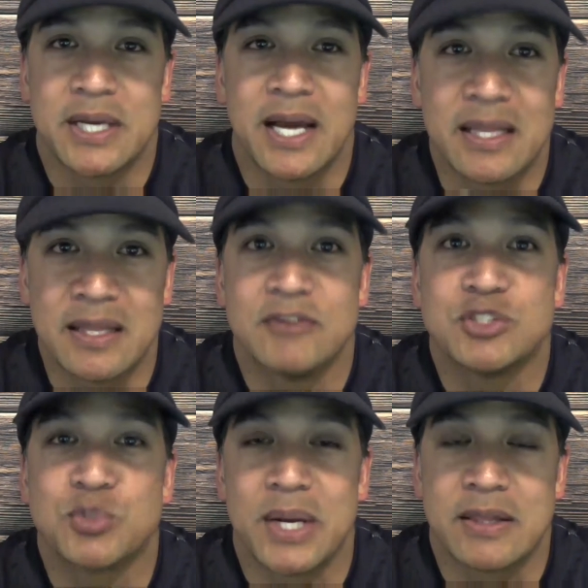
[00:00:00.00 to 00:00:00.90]
I love
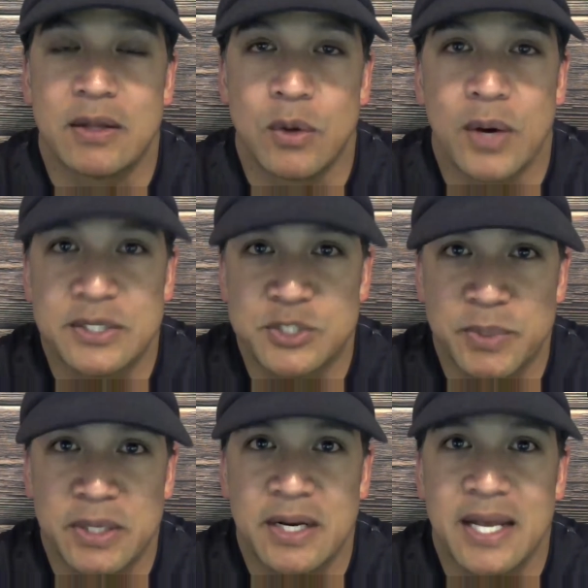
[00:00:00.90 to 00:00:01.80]
spreading the aloha
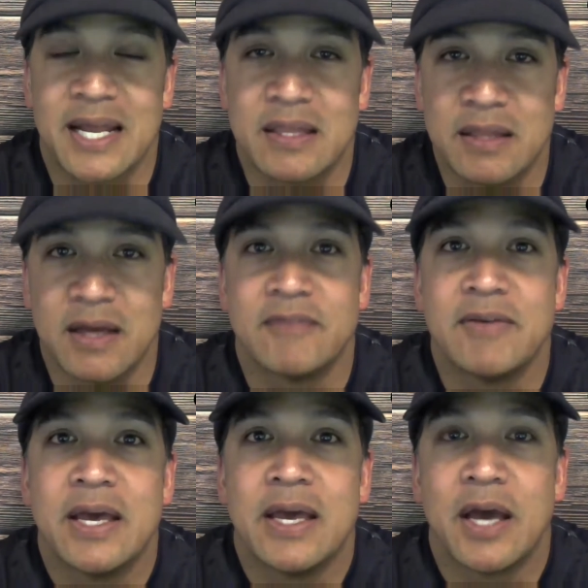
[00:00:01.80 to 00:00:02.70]
spirit and I love
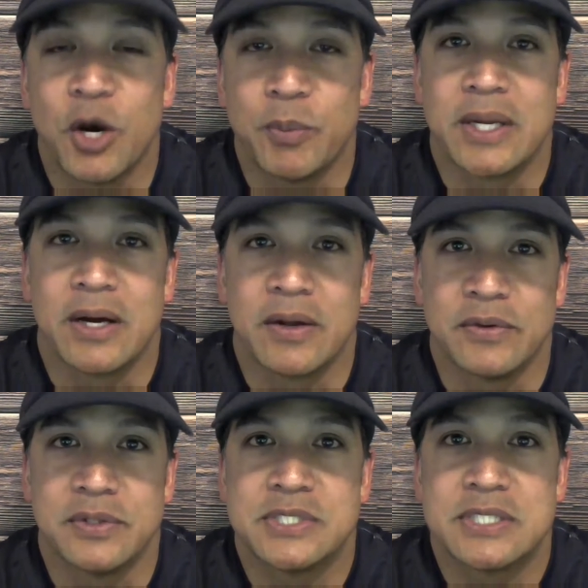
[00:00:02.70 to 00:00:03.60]
helping
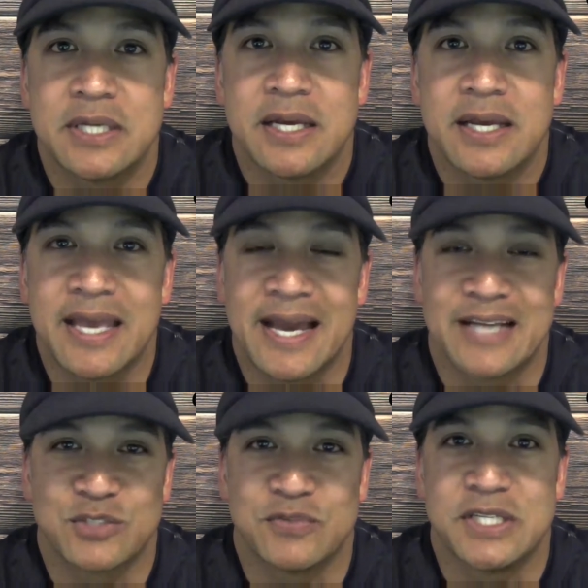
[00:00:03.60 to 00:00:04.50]
others
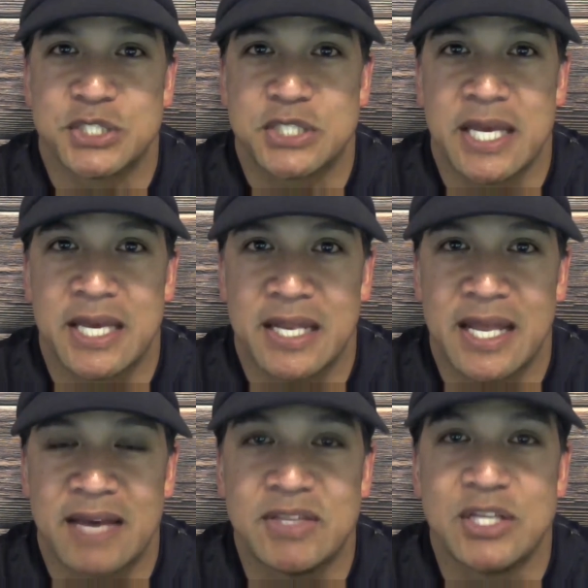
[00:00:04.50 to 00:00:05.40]
catch fish and
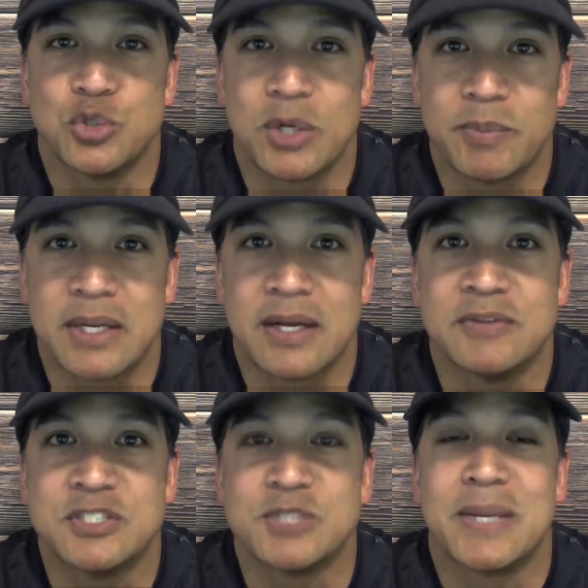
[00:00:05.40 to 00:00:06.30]
have the enjoyment of
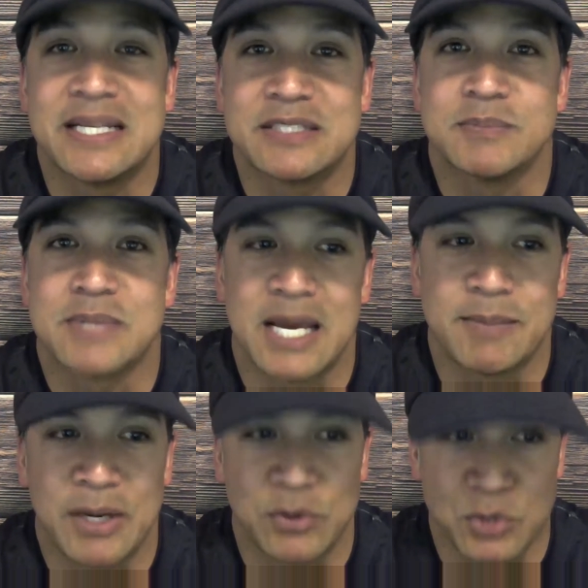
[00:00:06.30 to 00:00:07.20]
spending some time
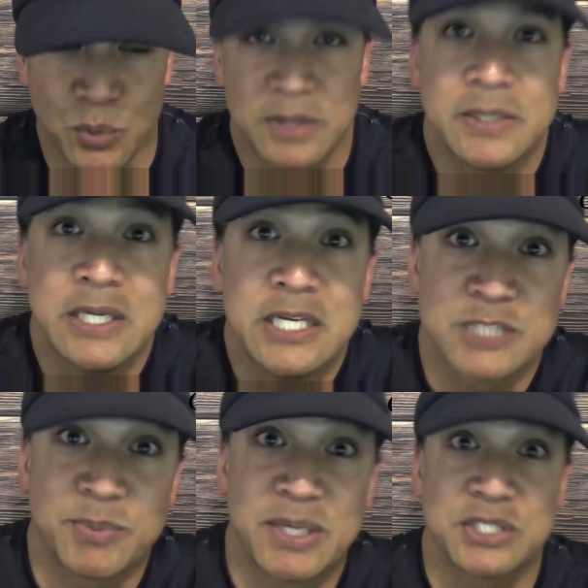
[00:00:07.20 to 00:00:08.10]
outdoor,
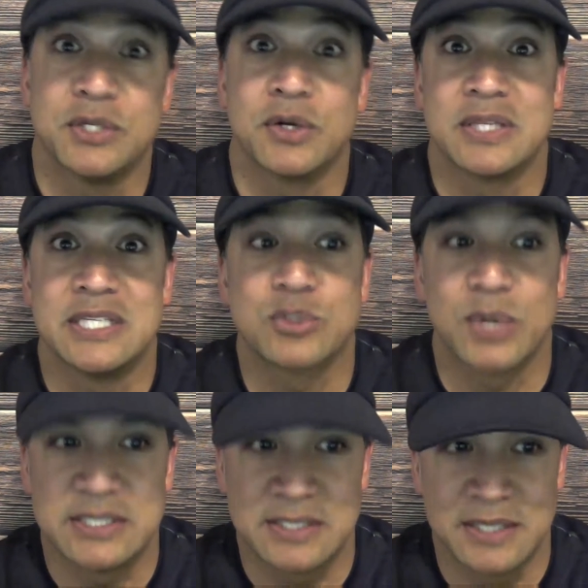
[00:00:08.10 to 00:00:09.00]
especially during these
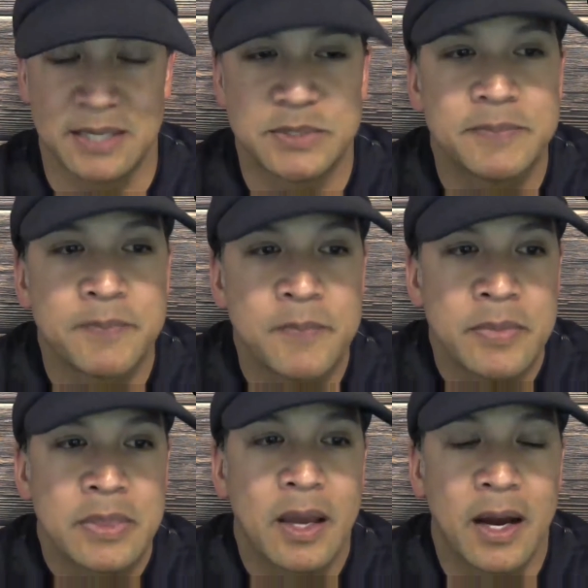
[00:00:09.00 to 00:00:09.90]
crazy times.
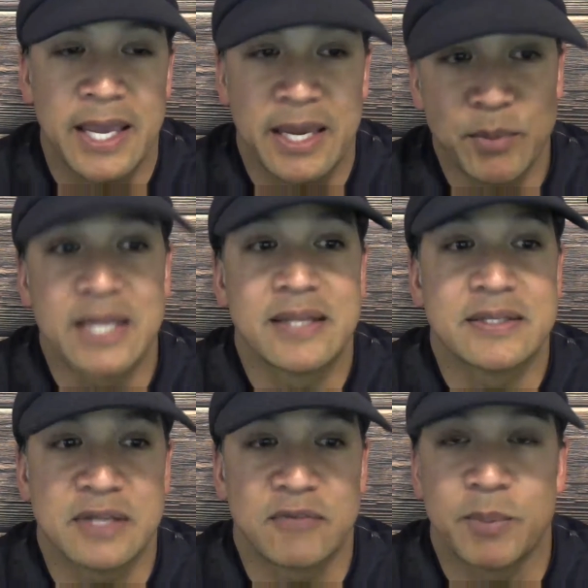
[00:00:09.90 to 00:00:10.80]
I am reading
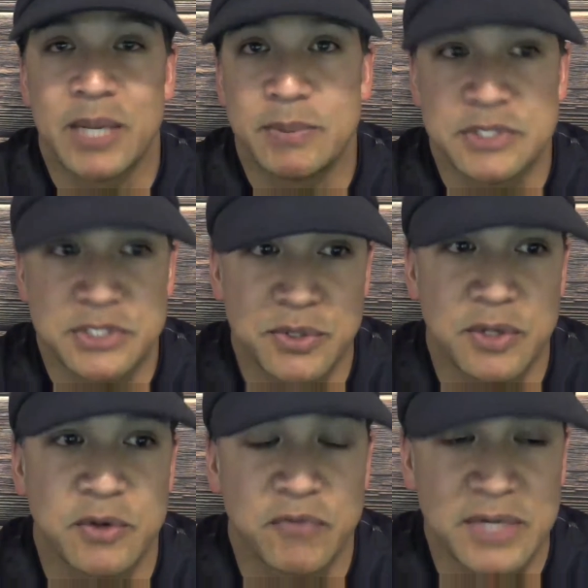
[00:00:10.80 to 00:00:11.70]
this off the paper just so I
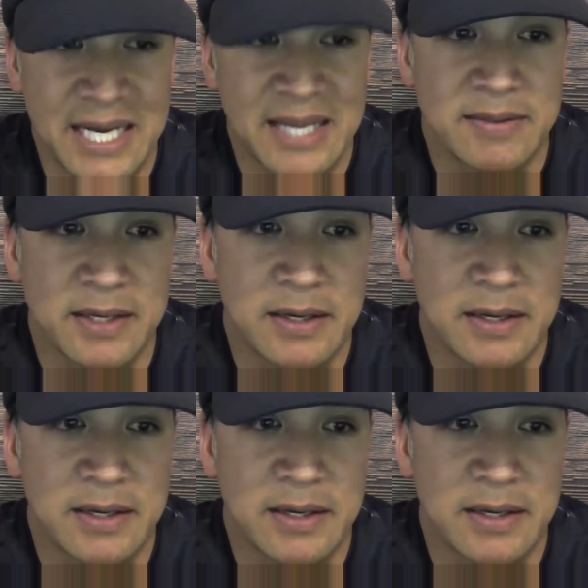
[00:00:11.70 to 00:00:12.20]
don't forget anything.